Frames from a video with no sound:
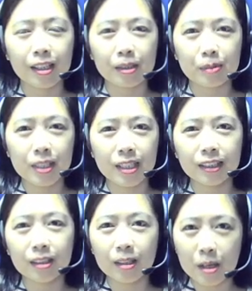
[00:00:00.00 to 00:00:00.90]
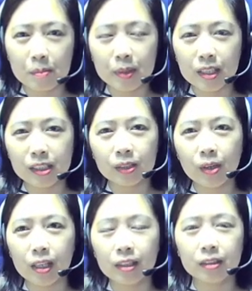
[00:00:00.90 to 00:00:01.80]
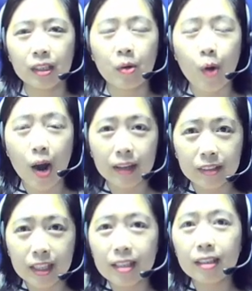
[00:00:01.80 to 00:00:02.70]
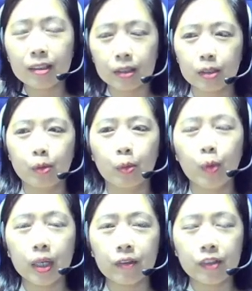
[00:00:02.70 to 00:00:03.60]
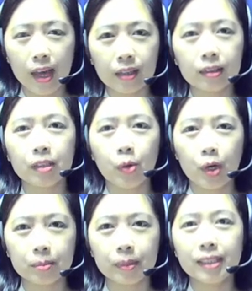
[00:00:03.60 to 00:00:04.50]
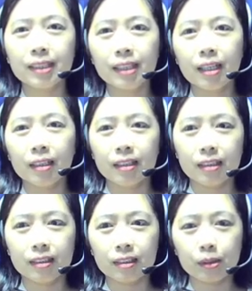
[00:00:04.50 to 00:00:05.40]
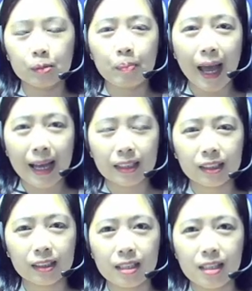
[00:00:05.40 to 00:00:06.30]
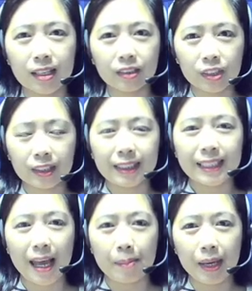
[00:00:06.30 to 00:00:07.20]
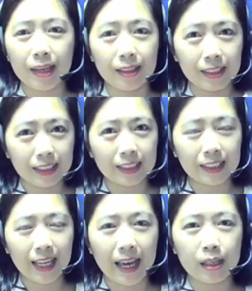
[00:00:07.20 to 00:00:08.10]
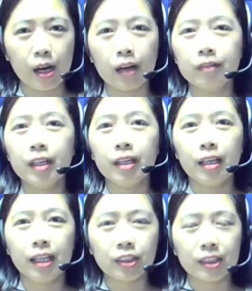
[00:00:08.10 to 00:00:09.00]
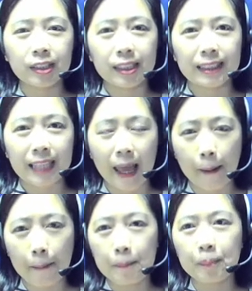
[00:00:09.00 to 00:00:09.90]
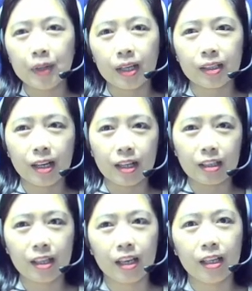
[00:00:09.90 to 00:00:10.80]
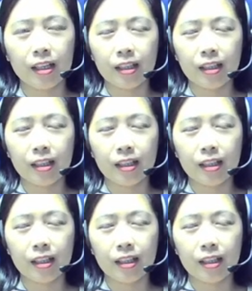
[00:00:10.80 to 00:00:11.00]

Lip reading: ESL companies who are requiring, or one of their requirements is to pass the entrance exam, and this is the kind of entrance exam that they